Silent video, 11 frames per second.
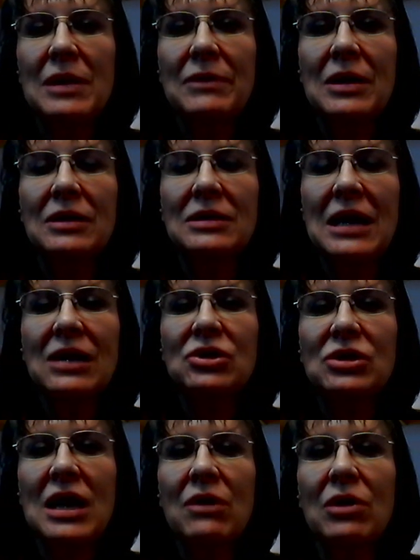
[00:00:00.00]
Maybe take a
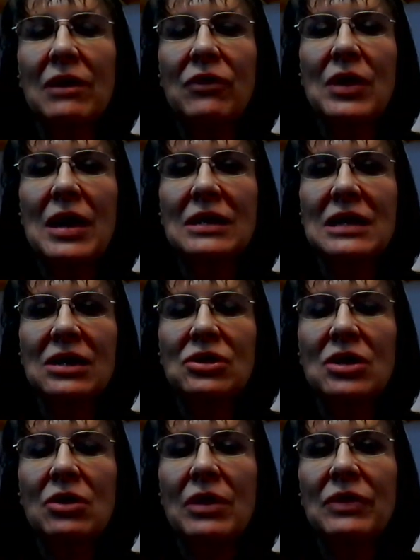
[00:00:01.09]
shower. If you can't take a
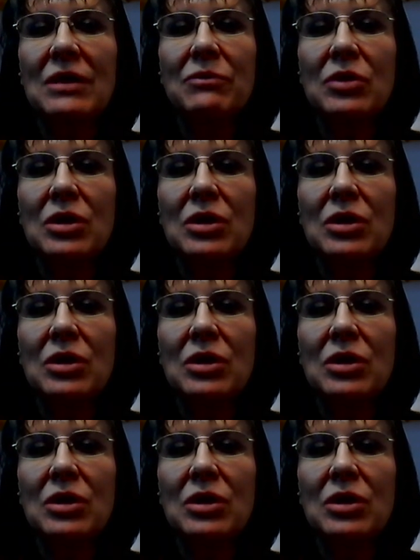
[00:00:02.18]
shower right then,